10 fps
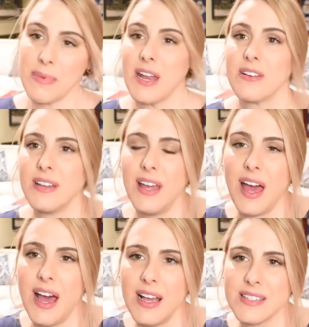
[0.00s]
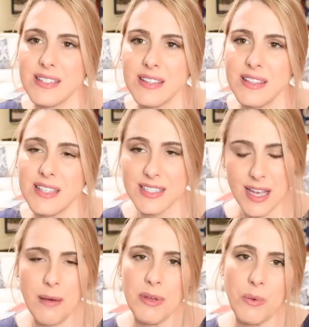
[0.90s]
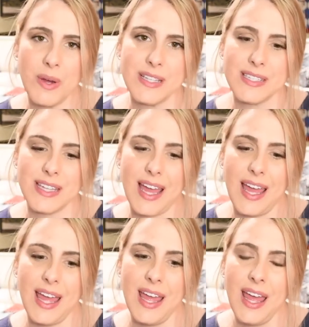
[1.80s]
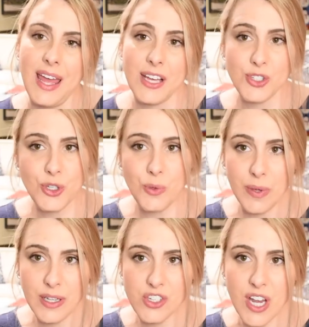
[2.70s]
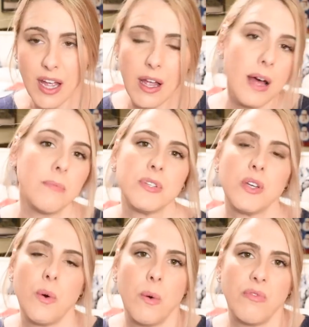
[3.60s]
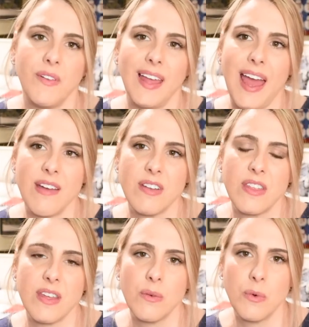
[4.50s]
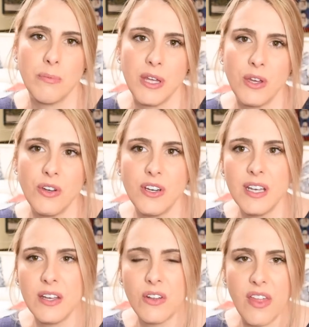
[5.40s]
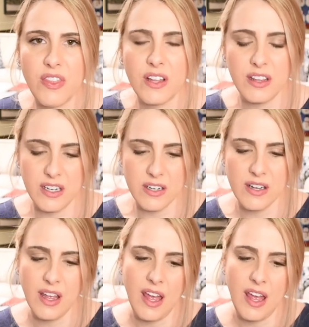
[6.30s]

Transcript: better. He has this coming Wednesday his 2-week checkup, so hopefully everything will be good. He'll get the clear.